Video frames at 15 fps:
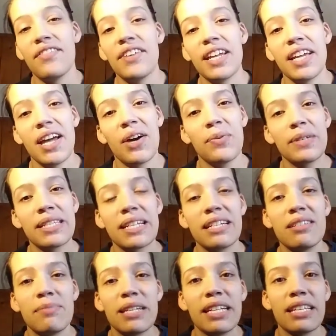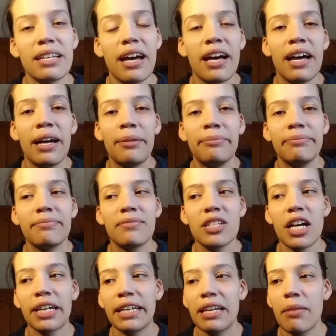our video was going to be
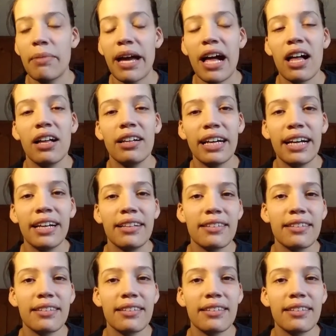talking about